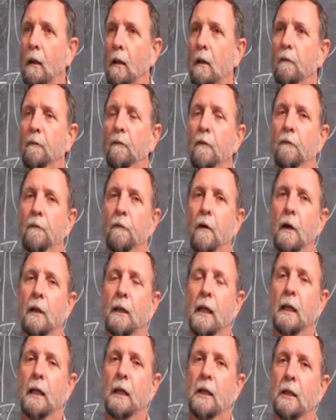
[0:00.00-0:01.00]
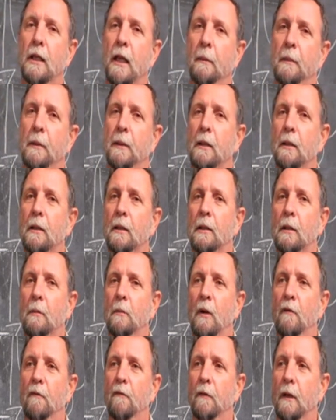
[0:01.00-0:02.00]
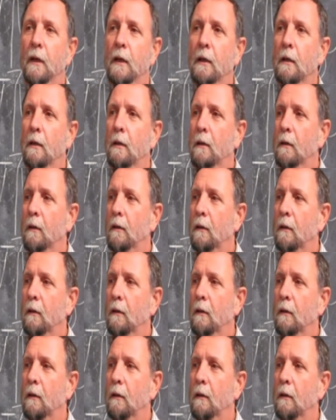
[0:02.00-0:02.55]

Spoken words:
if you find any substance in my theory,